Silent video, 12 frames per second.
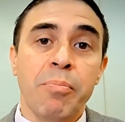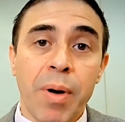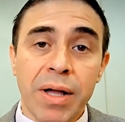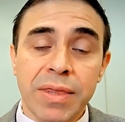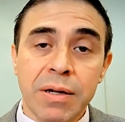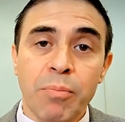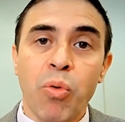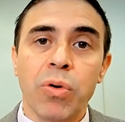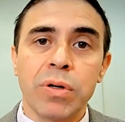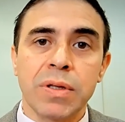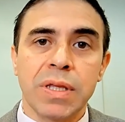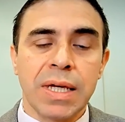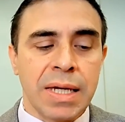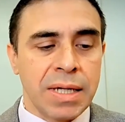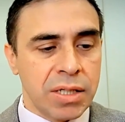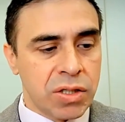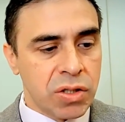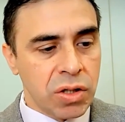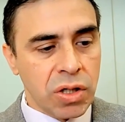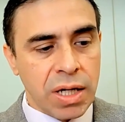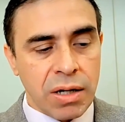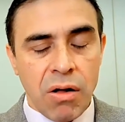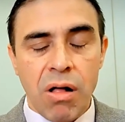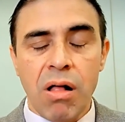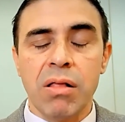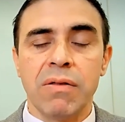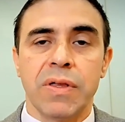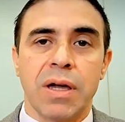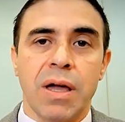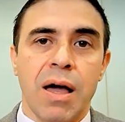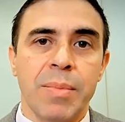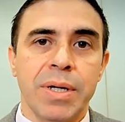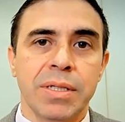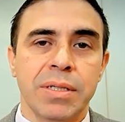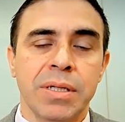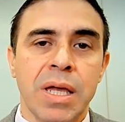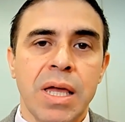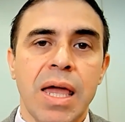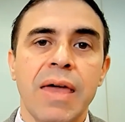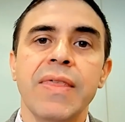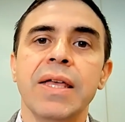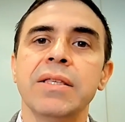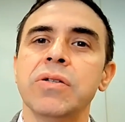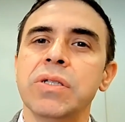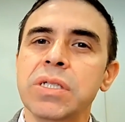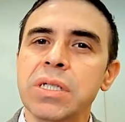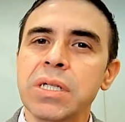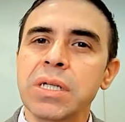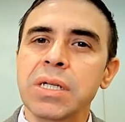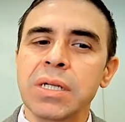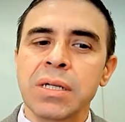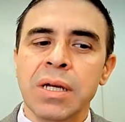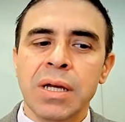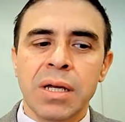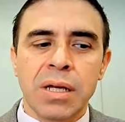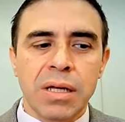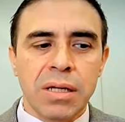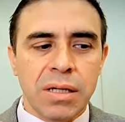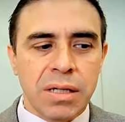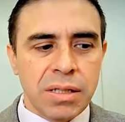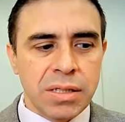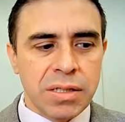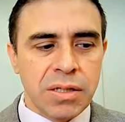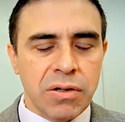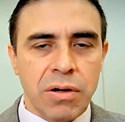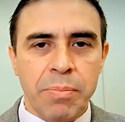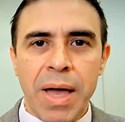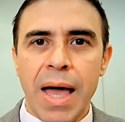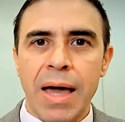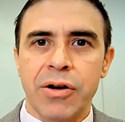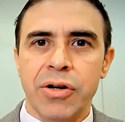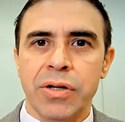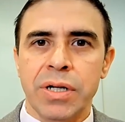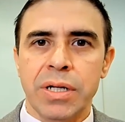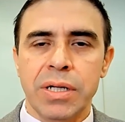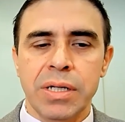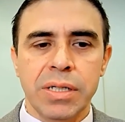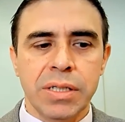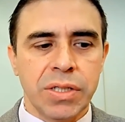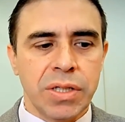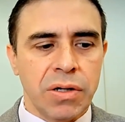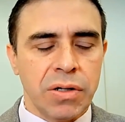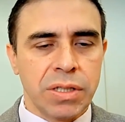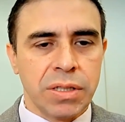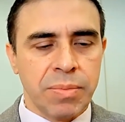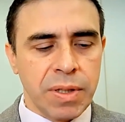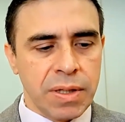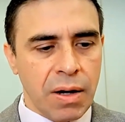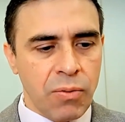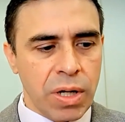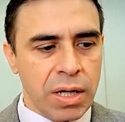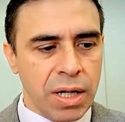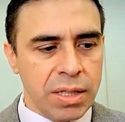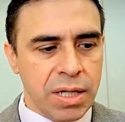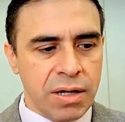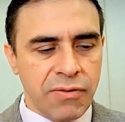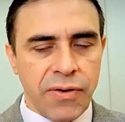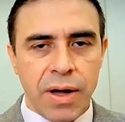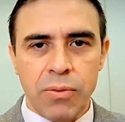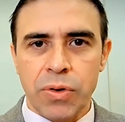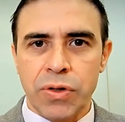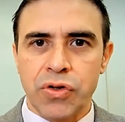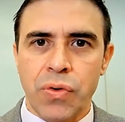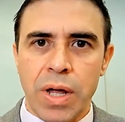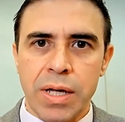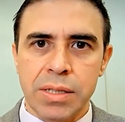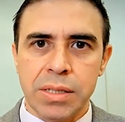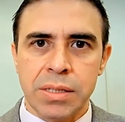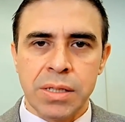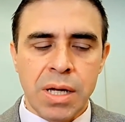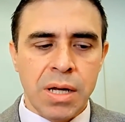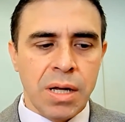but the important thing is to look at all the comments and then to see, is there a pattern? Is there something that we can identify with trends?